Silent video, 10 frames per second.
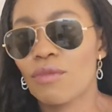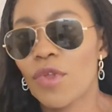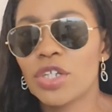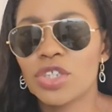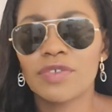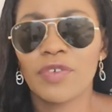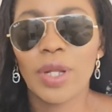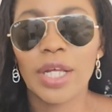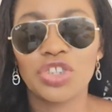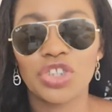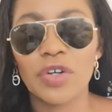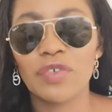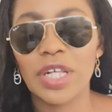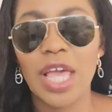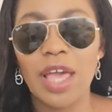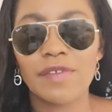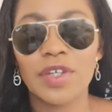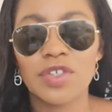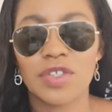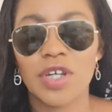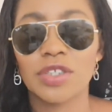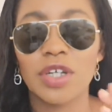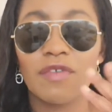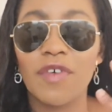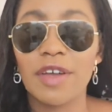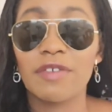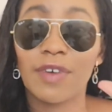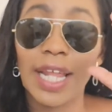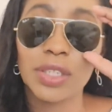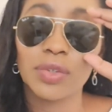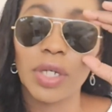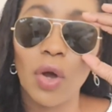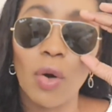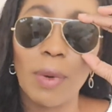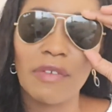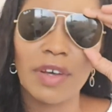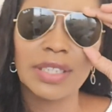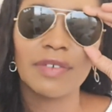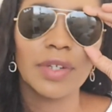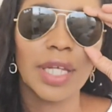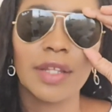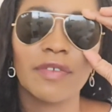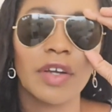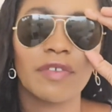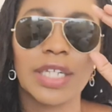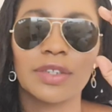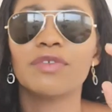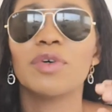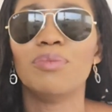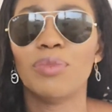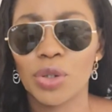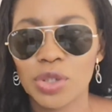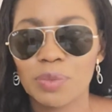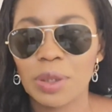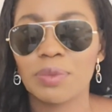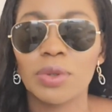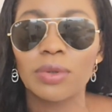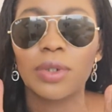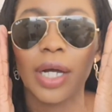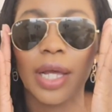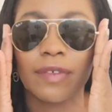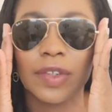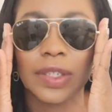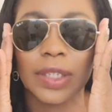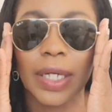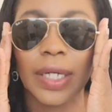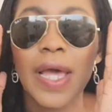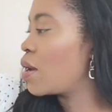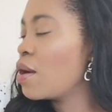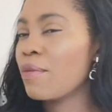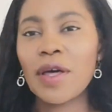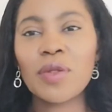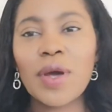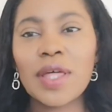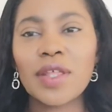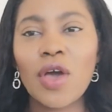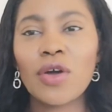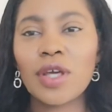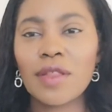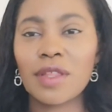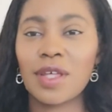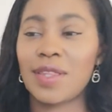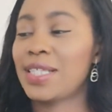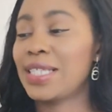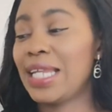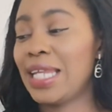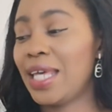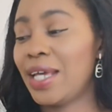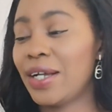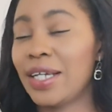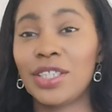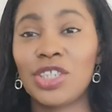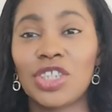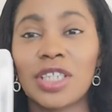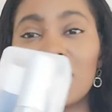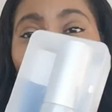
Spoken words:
I just feel like generally aviator styles are very flattering on my face. I feel like they're very flattering for most people, I have to say. By the way, the only other thing that's in here is just